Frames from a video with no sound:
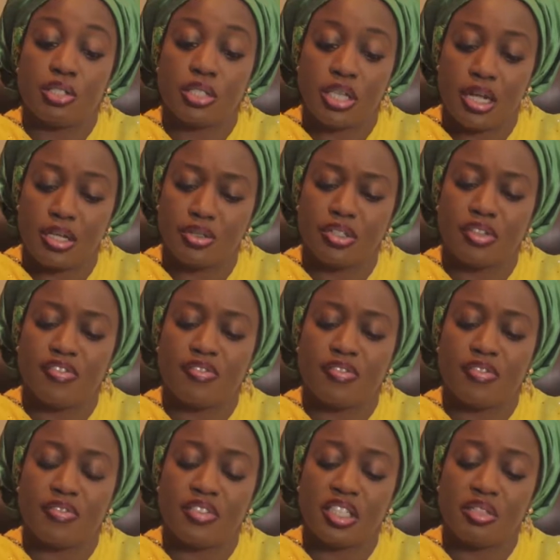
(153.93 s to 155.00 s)
childhood of
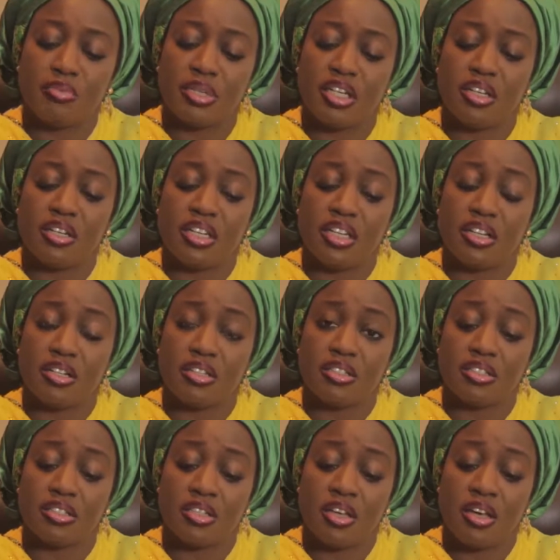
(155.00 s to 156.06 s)
15 million
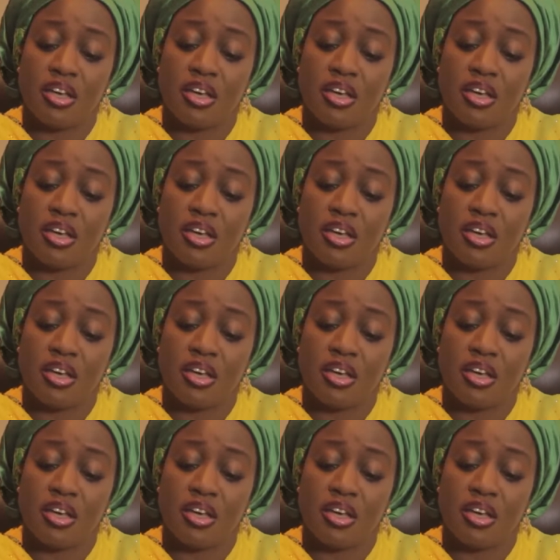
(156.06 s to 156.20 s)
girls